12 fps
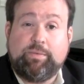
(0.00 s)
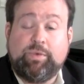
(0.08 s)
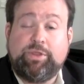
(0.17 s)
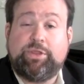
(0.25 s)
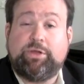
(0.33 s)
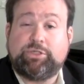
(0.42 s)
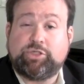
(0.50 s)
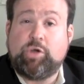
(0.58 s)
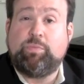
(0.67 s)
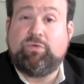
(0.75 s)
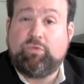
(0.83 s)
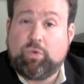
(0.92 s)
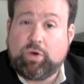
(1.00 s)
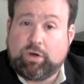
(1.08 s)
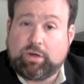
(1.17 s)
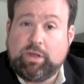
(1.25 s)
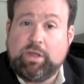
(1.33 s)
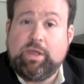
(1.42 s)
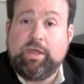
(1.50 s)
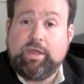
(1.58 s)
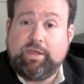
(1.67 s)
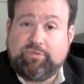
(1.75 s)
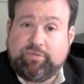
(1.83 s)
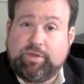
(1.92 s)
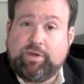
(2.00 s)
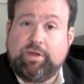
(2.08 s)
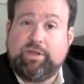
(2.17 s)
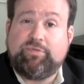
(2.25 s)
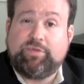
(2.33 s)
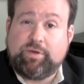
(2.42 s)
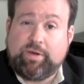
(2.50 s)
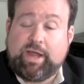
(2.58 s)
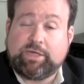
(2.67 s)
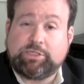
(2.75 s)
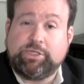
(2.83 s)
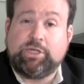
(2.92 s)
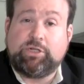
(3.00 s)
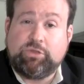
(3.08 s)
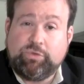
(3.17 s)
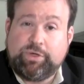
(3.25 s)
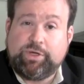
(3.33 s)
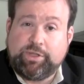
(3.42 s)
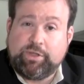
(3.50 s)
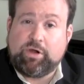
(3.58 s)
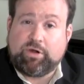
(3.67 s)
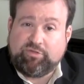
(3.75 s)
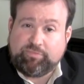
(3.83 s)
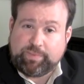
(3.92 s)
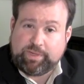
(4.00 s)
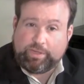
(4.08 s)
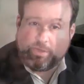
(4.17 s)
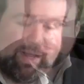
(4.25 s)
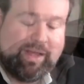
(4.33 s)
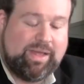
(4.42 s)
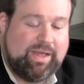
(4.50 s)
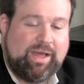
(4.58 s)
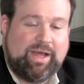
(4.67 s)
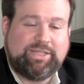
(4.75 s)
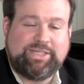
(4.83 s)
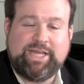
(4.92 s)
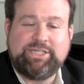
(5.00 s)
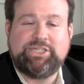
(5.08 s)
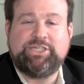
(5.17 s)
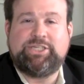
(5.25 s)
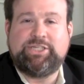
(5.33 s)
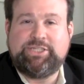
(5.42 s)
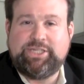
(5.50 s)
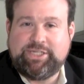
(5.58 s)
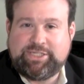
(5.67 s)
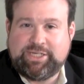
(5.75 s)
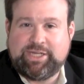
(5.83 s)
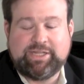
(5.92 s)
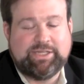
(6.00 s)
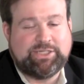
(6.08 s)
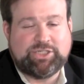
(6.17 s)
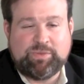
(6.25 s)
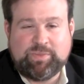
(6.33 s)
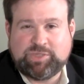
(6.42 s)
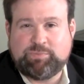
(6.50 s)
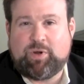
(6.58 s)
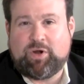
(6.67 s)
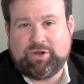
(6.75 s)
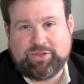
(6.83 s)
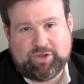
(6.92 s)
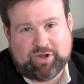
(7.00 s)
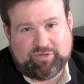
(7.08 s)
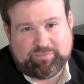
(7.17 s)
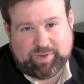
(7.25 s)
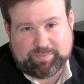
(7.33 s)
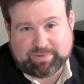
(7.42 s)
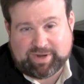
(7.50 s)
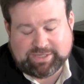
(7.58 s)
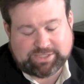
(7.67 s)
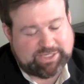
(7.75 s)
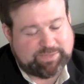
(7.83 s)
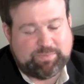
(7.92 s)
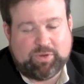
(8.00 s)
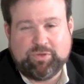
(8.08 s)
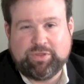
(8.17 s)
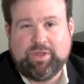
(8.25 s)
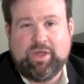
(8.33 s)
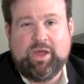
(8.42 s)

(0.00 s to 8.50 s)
with their scope of work, if they're actually included in the RFP. Attention to detail is so much part of the RFP process, both